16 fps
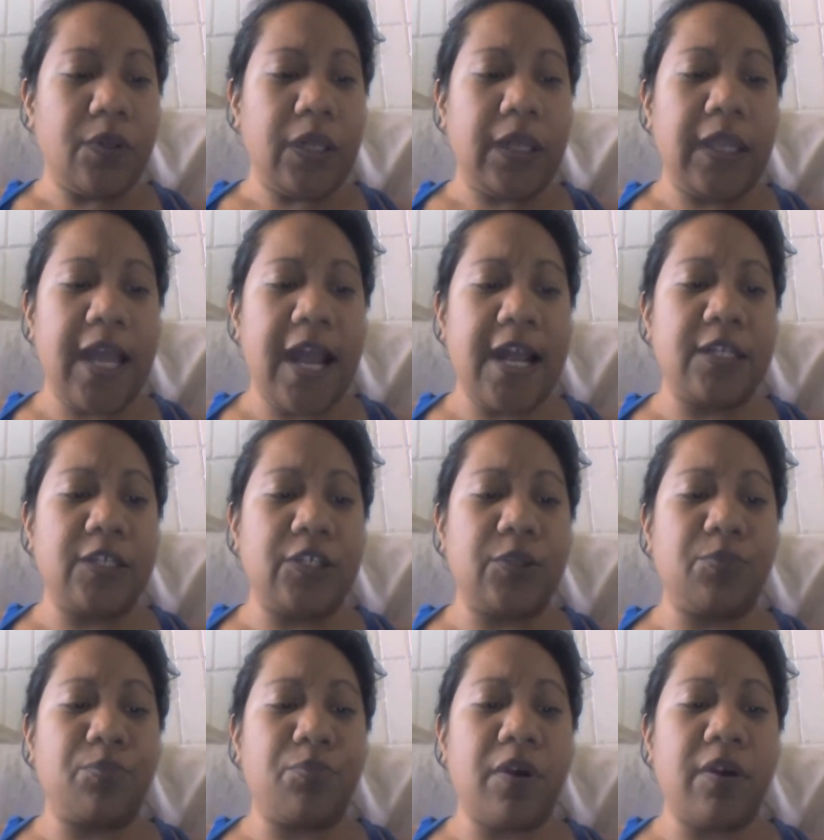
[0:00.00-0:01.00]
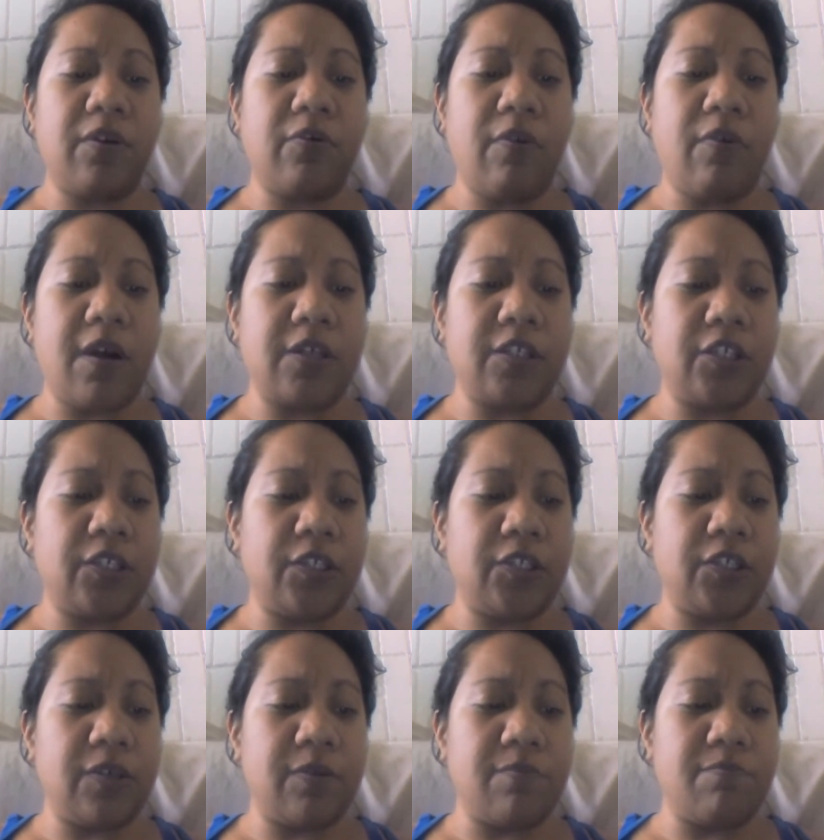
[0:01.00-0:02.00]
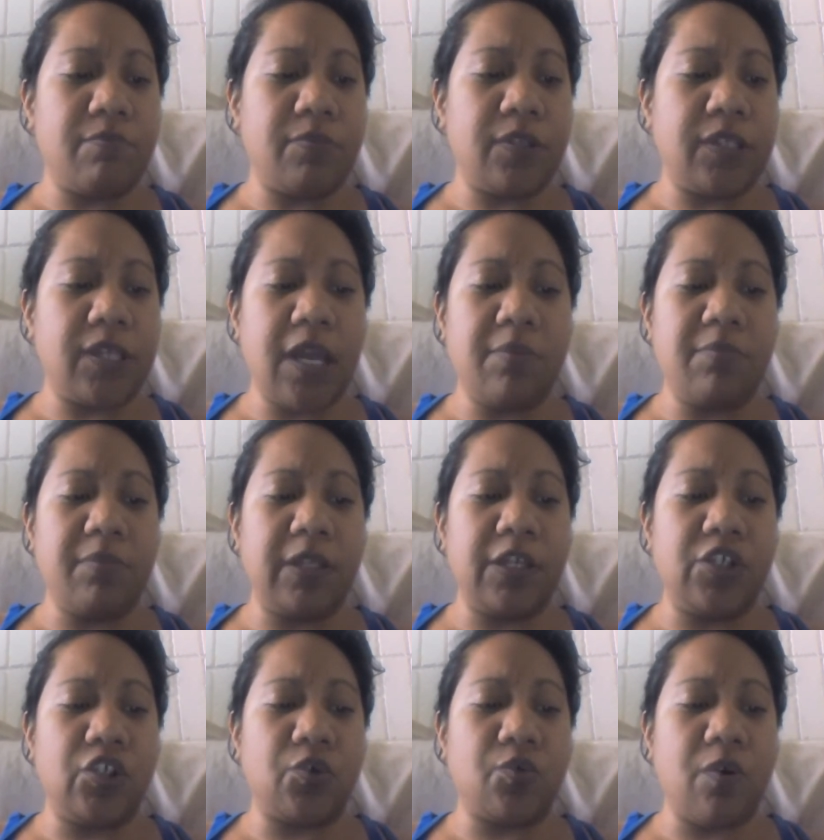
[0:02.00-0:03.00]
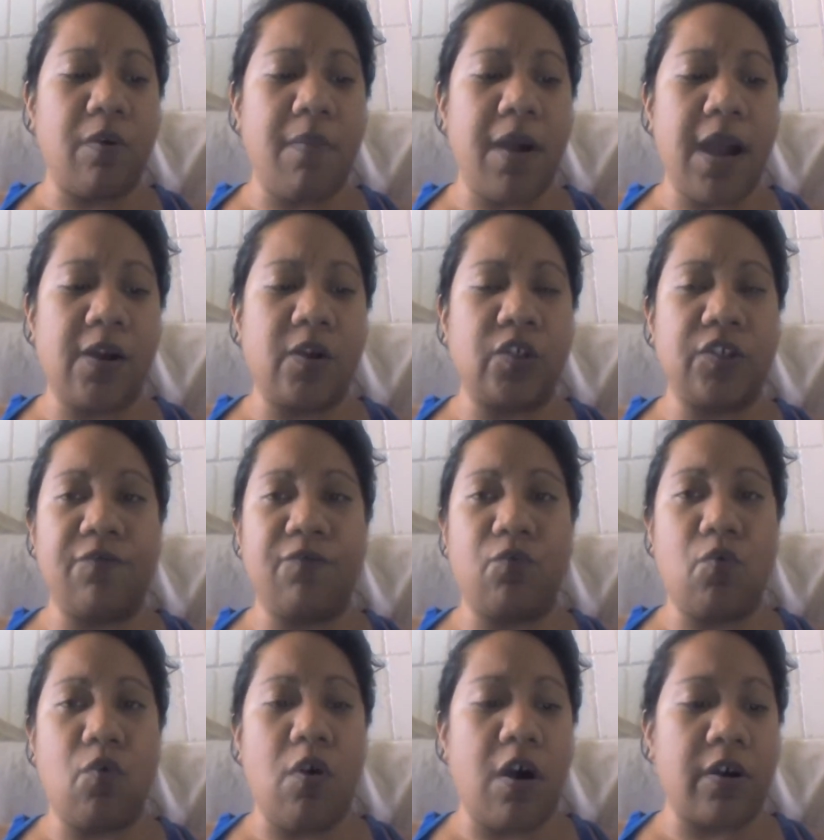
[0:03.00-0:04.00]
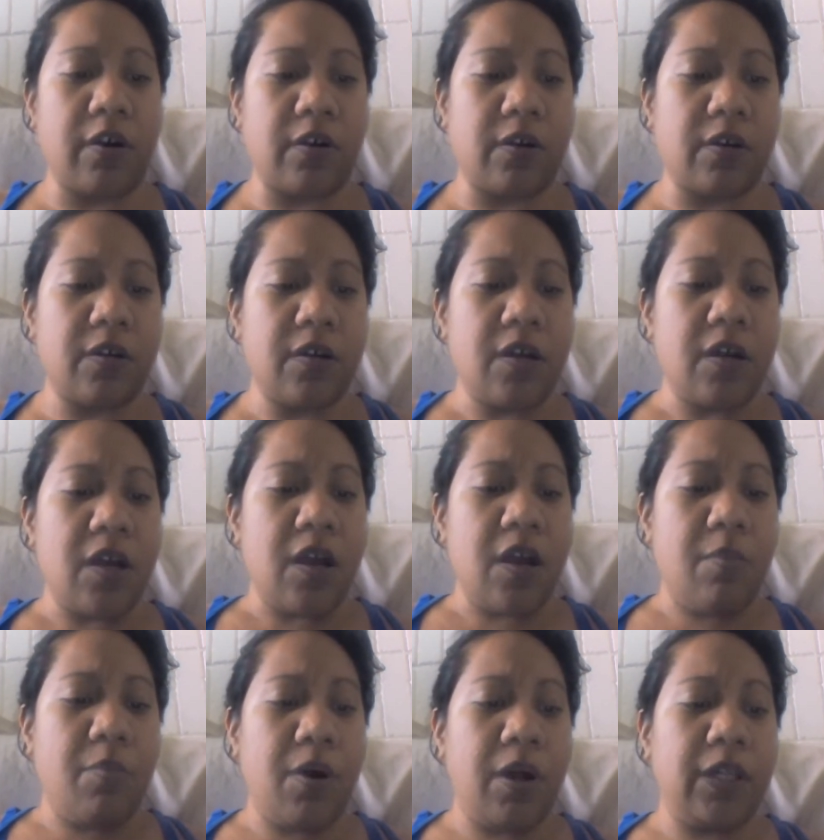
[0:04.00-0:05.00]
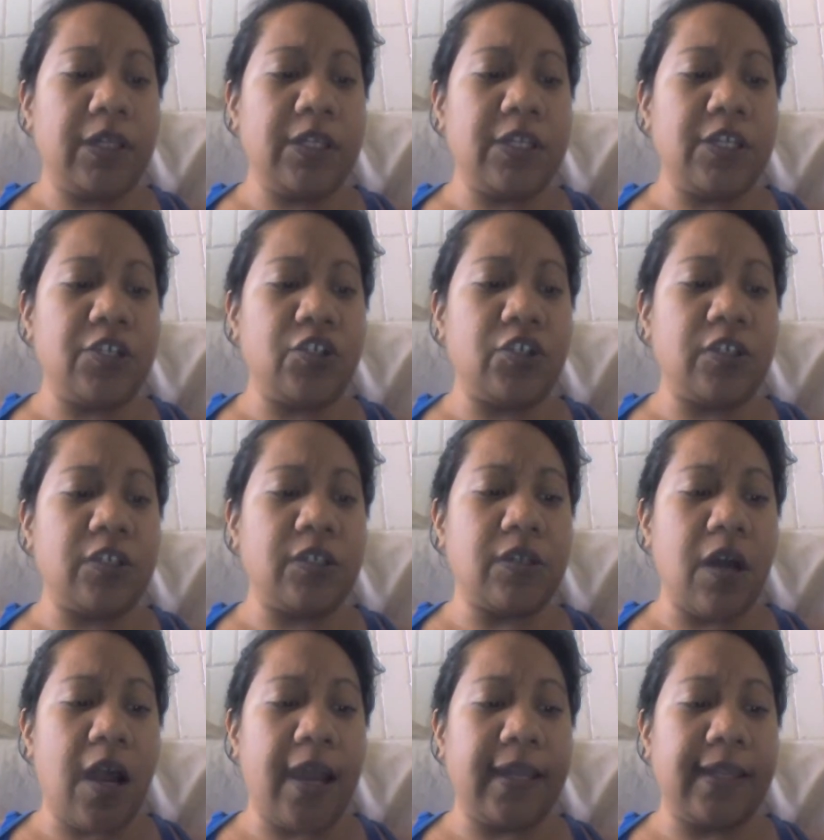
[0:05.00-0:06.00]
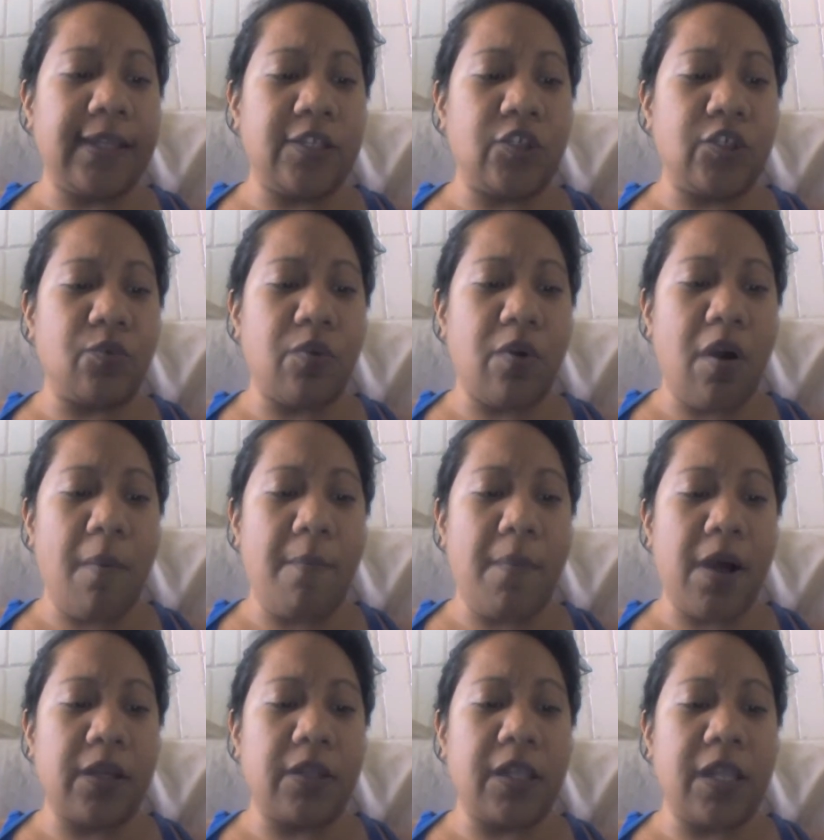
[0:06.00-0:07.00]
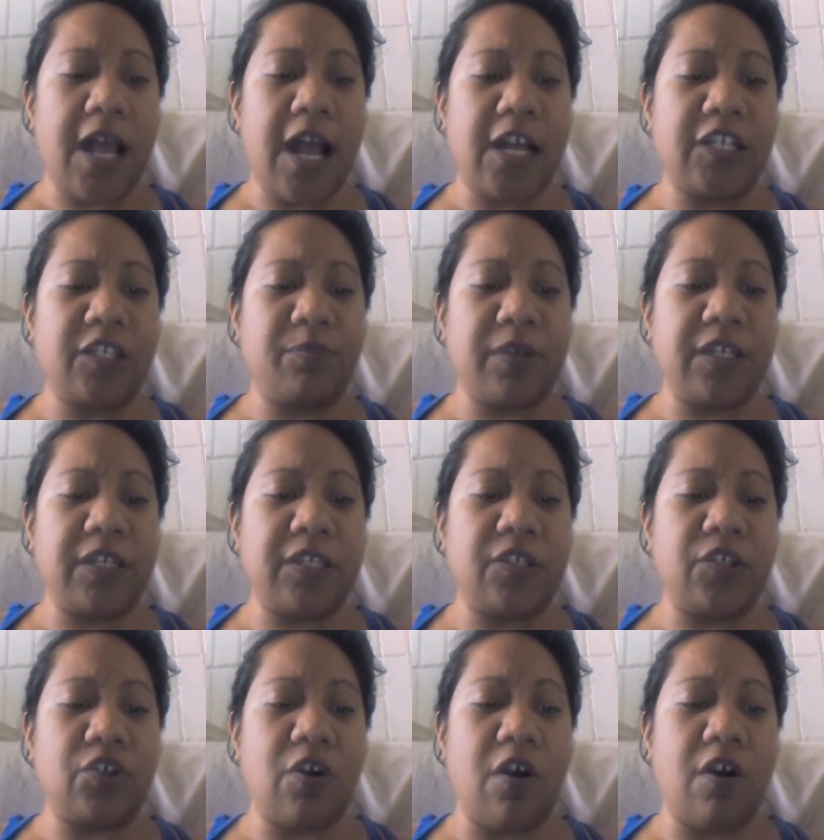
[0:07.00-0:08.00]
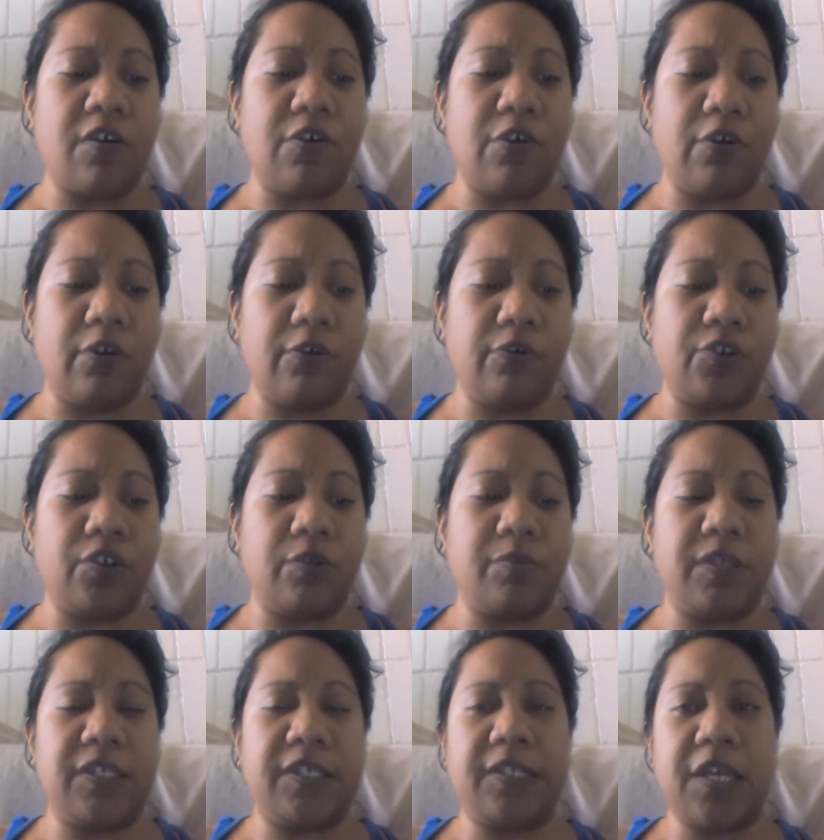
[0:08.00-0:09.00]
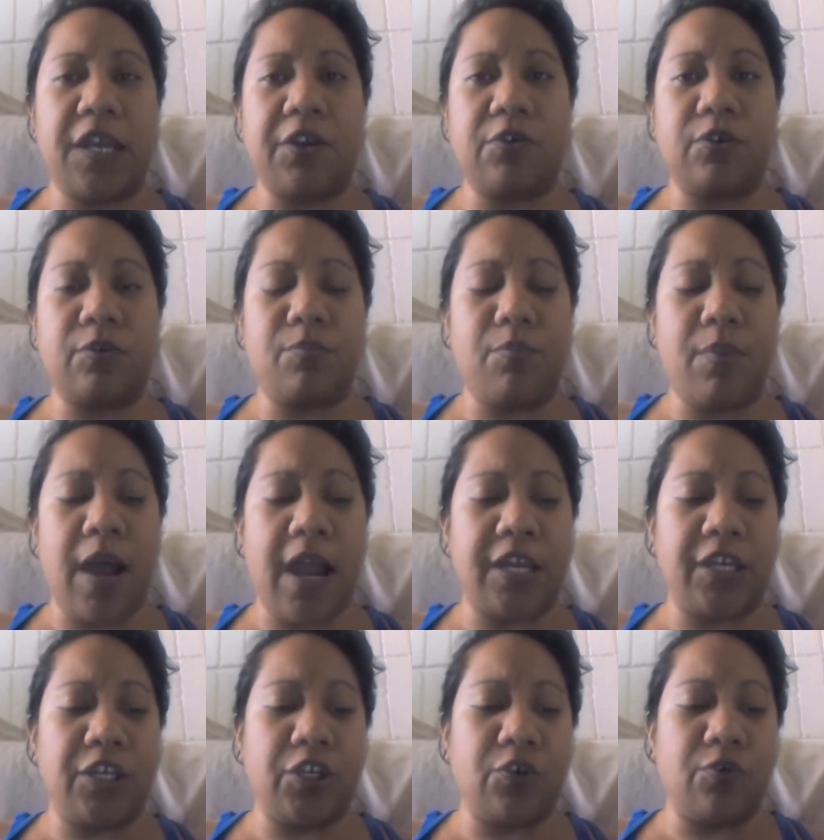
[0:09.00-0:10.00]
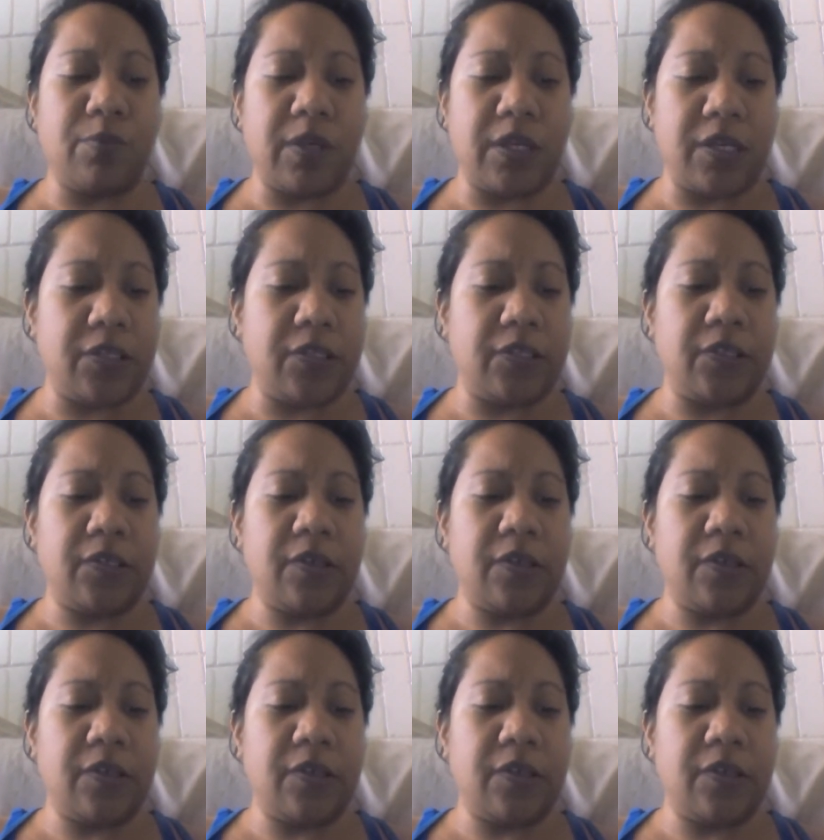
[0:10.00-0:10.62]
land spread across some 10 million square miles of water. Polynesia's islands were among the last places on Earth to be settled by humans.